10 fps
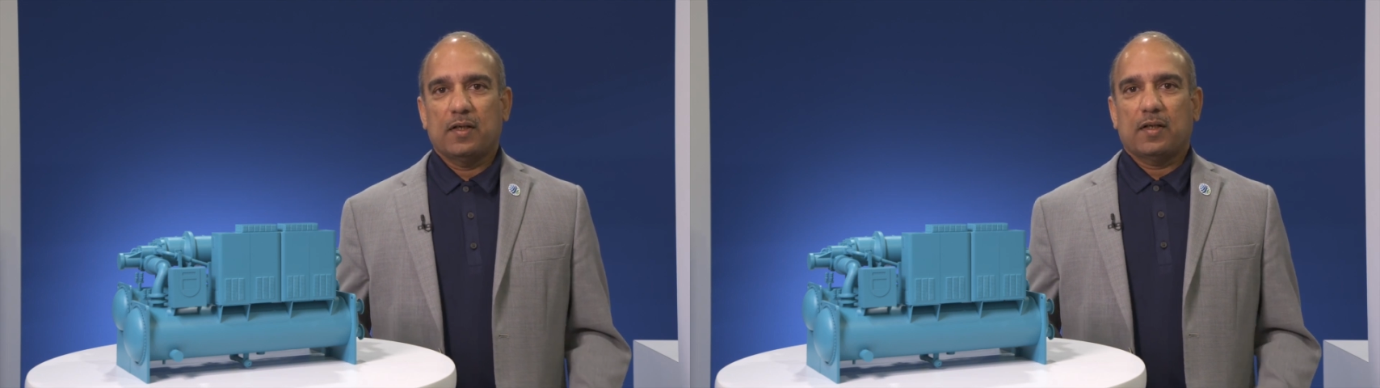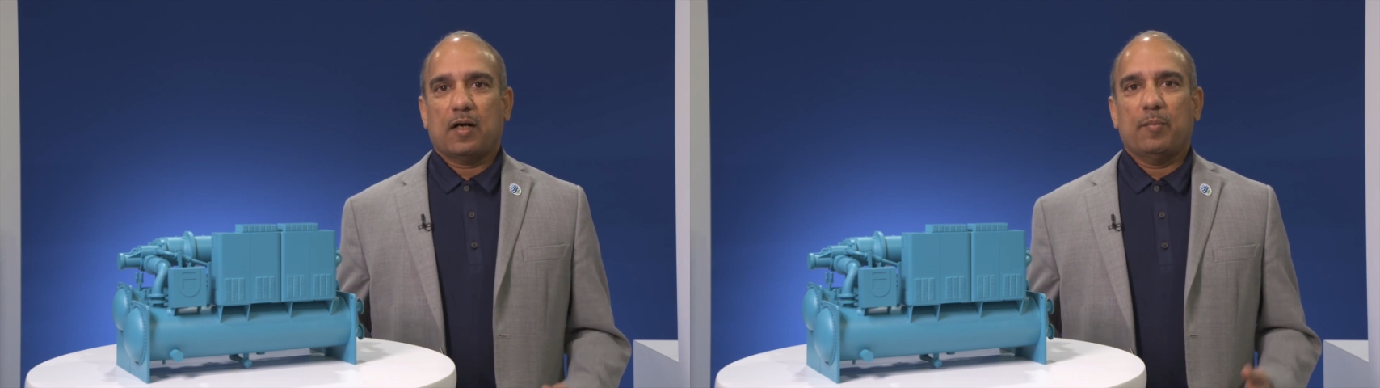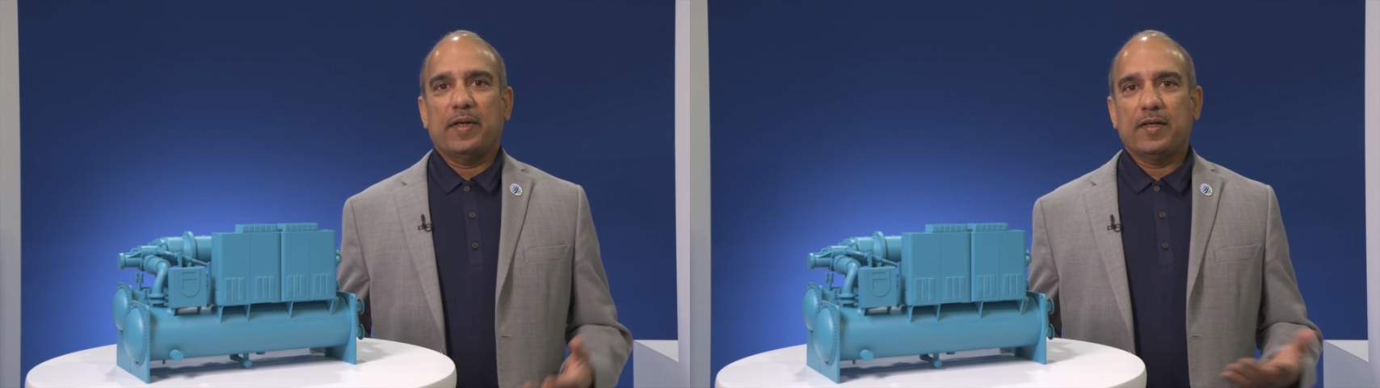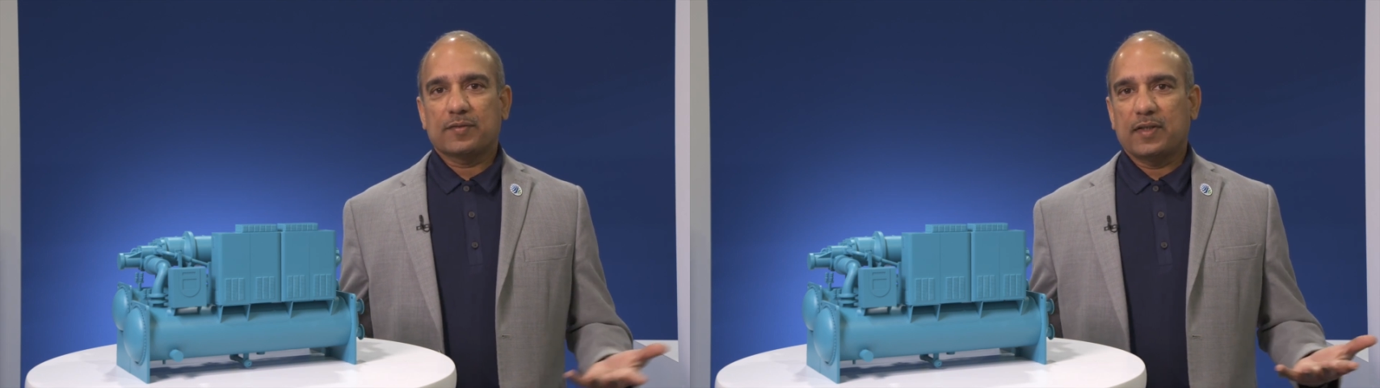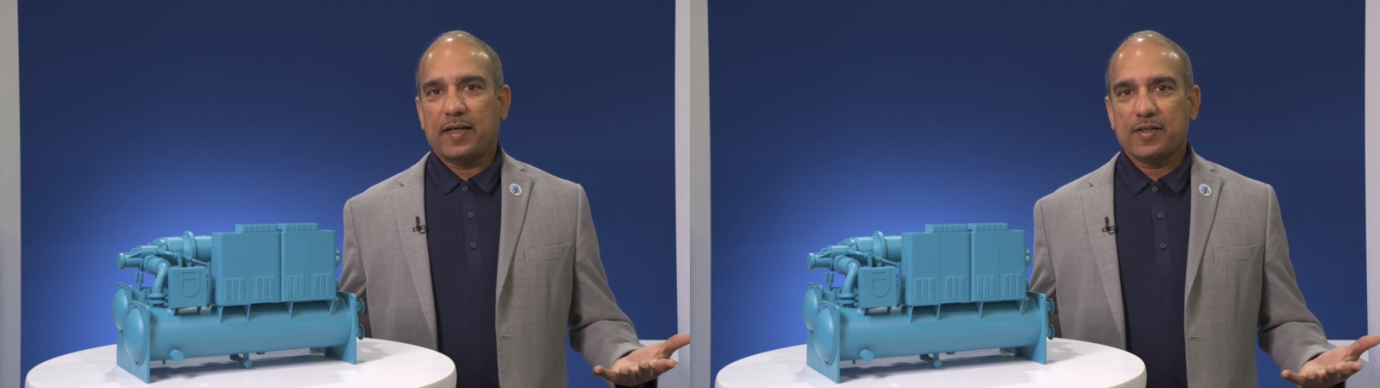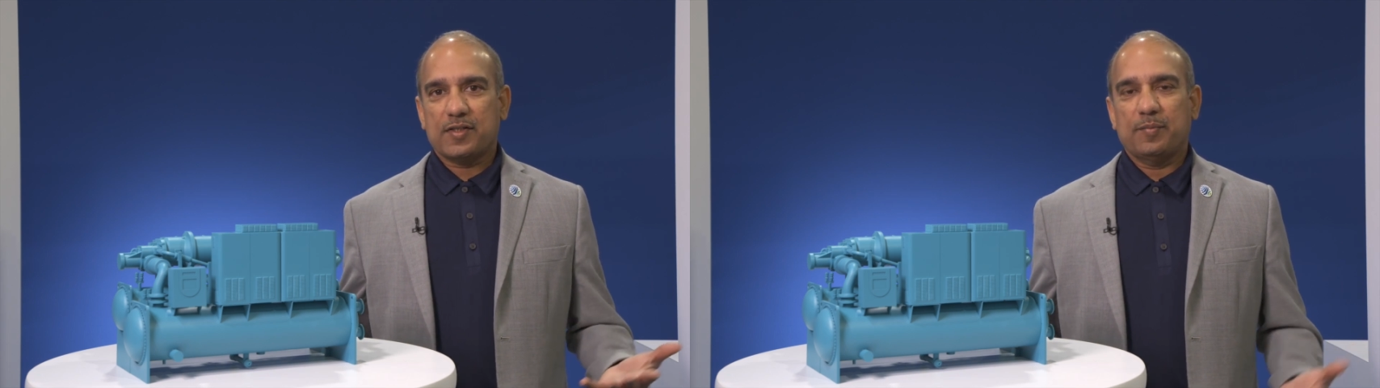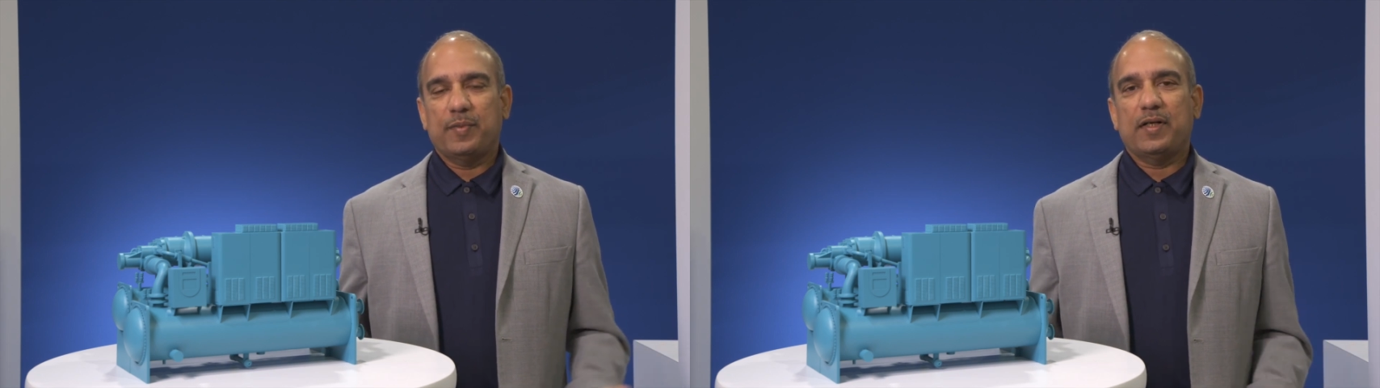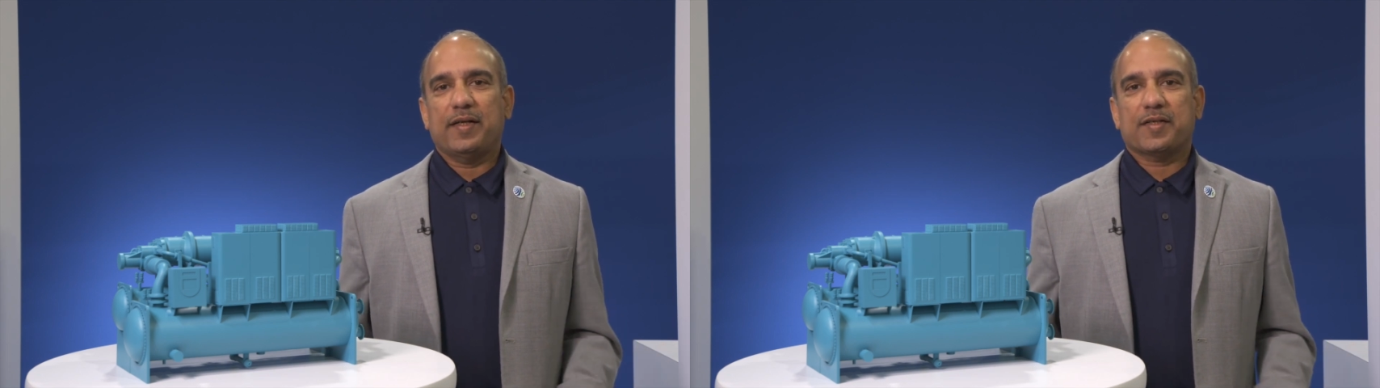Now, many of the legacy
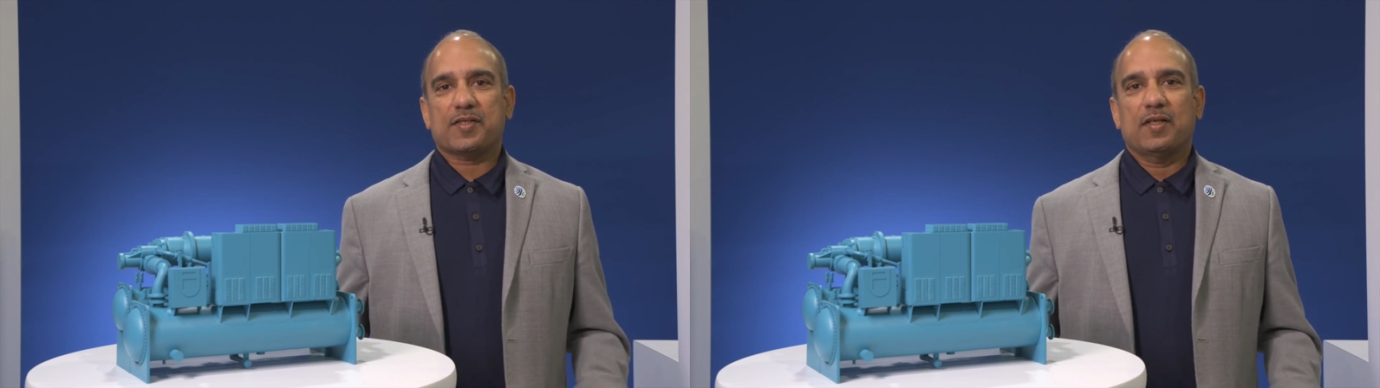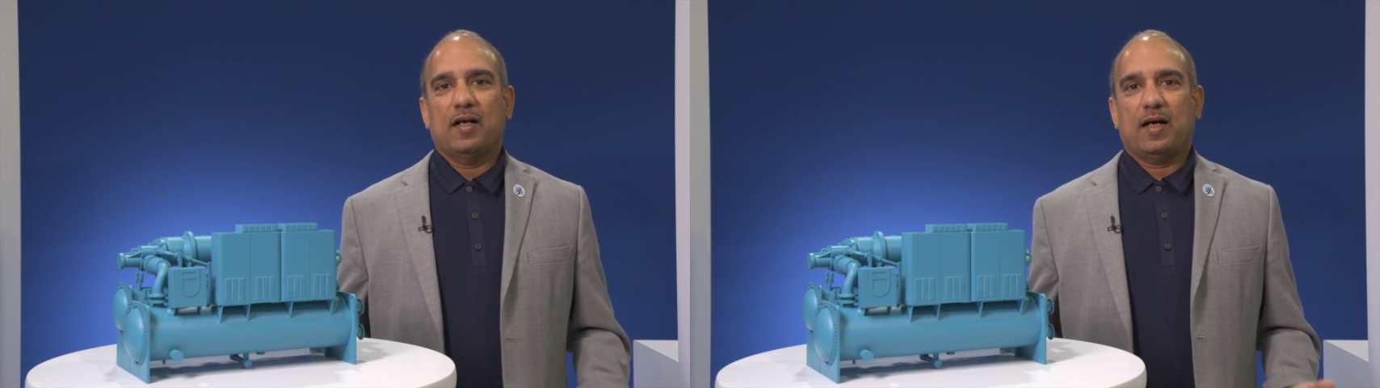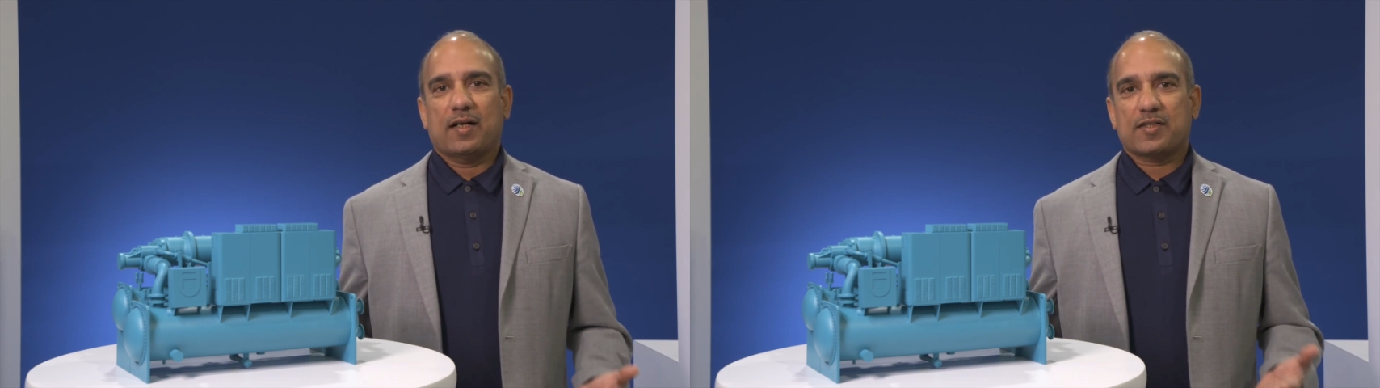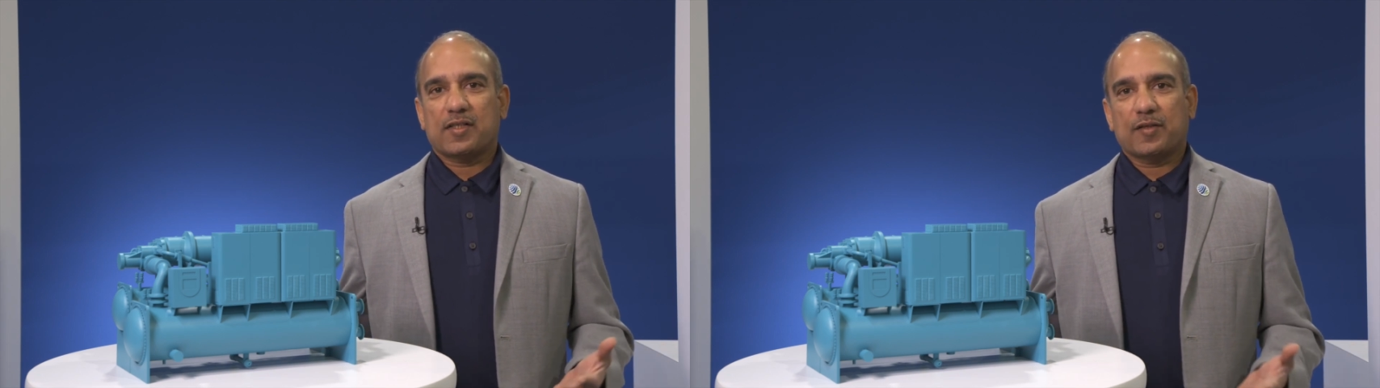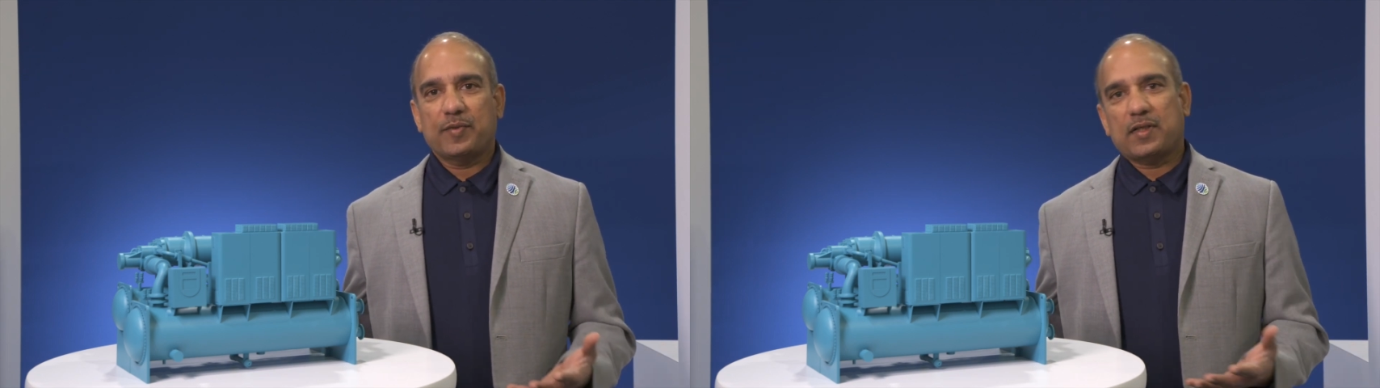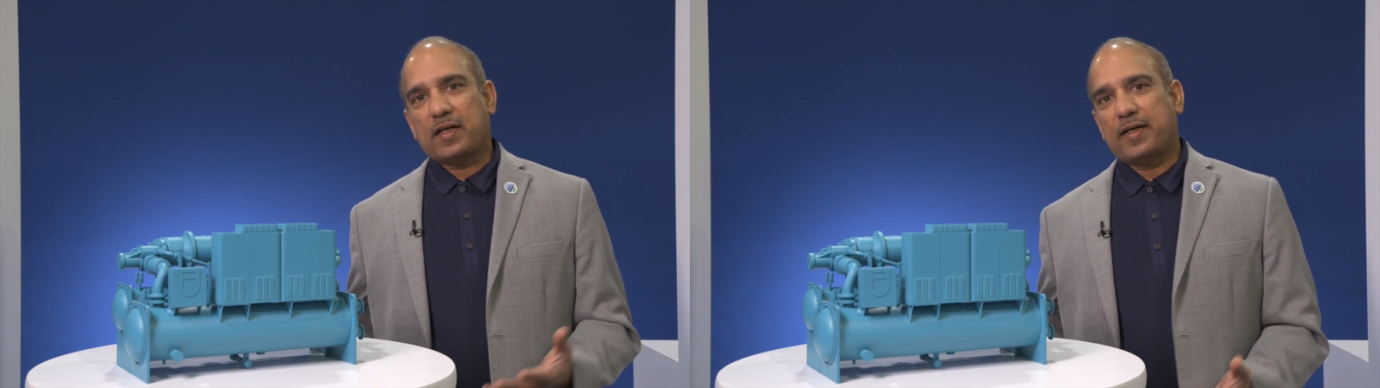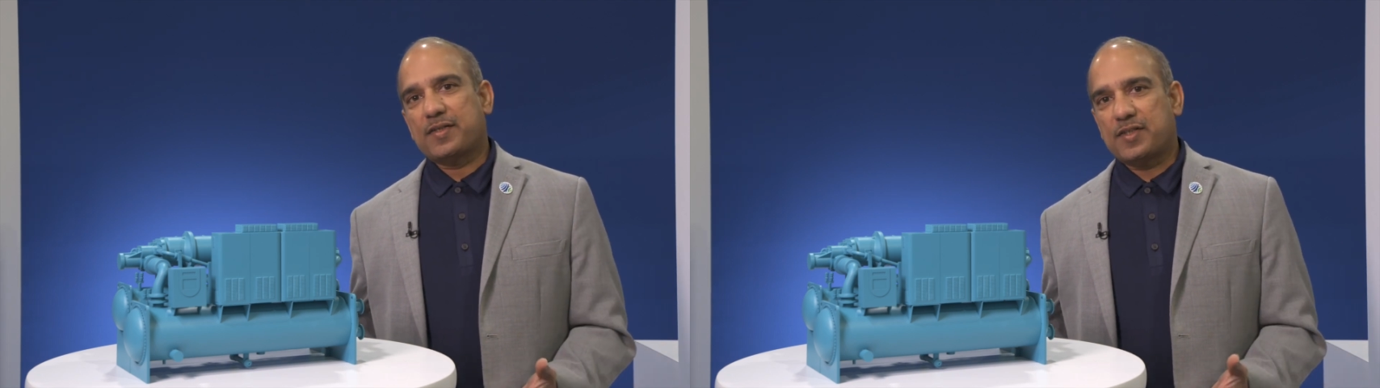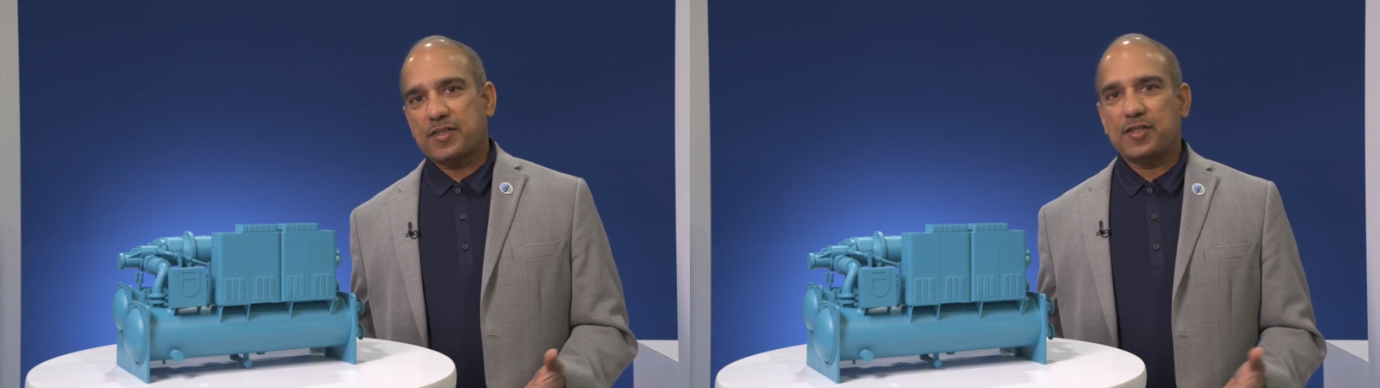buildings are stuck with
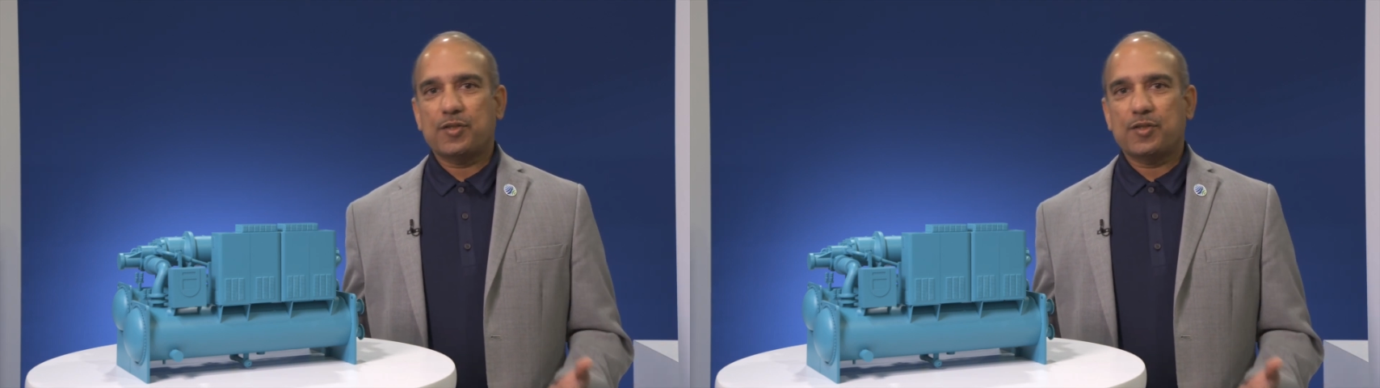160